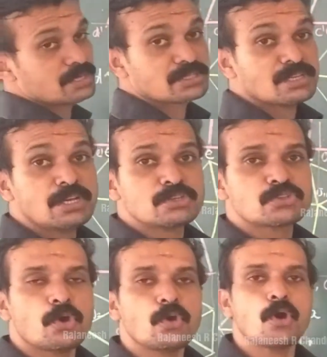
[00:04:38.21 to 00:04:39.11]
dash. So
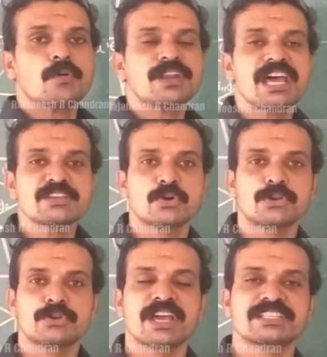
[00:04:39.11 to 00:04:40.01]
O1 dash
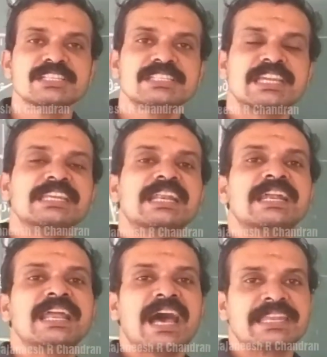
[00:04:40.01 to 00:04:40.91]
O2 dash is
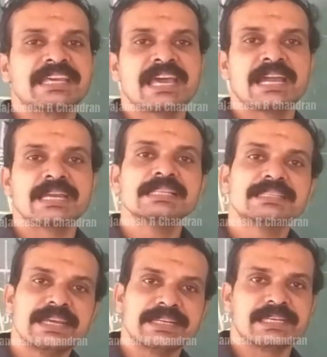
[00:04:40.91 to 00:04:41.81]
inclined at an
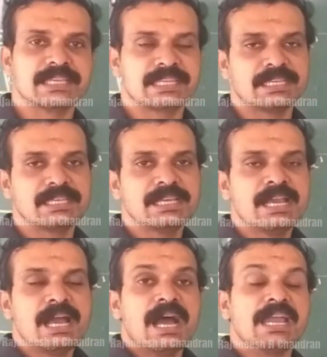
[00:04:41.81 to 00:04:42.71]
angle 30 degree.
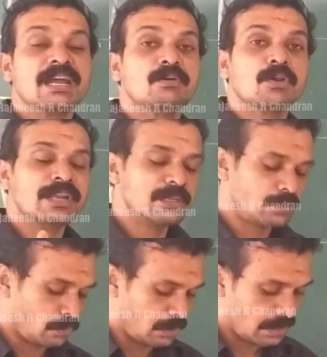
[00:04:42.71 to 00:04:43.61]
I have already
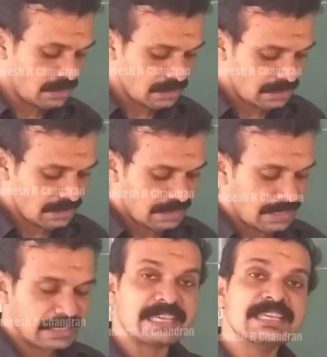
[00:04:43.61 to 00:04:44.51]
told
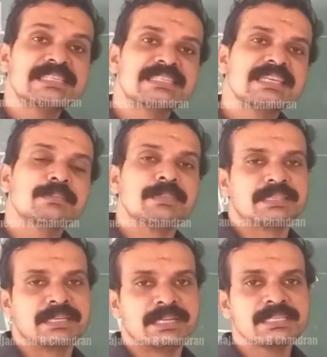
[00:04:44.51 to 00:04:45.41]
the easier
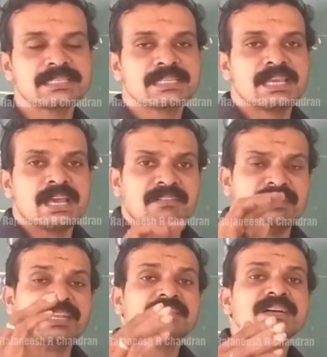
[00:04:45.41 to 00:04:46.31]
method is
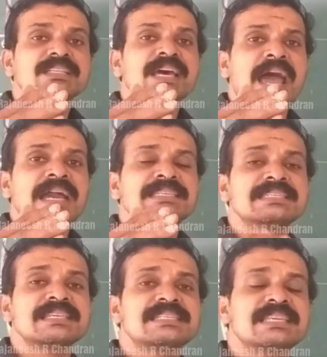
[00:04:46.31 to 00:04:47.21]
whenever the
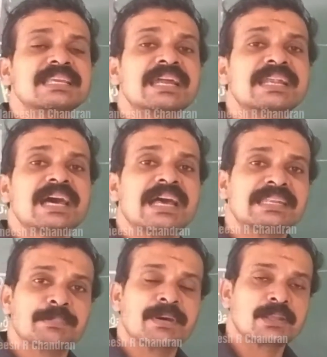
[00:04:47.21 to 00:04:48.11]
axis is inclined at
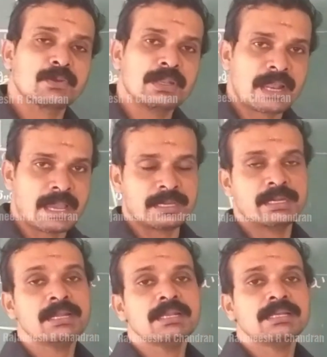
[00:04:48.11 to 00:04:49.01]
a particular
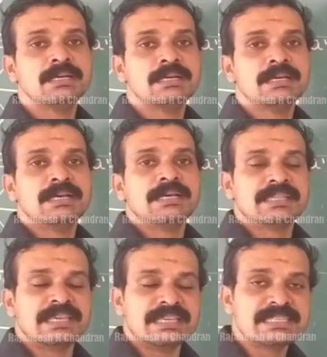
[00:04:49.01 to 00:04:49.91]
angle,
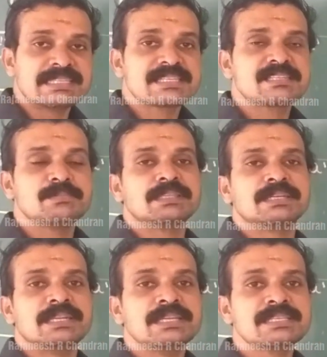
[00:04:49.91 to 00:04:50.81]
the easiest
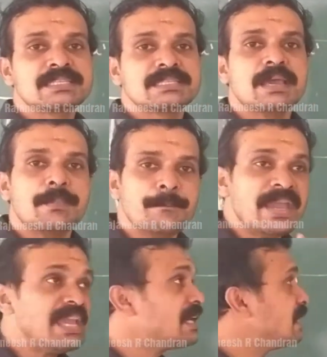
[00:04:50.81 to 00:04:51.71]
method is
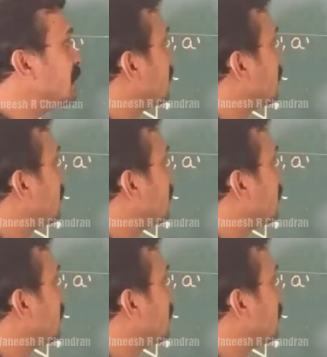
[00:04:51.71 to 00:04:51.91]
make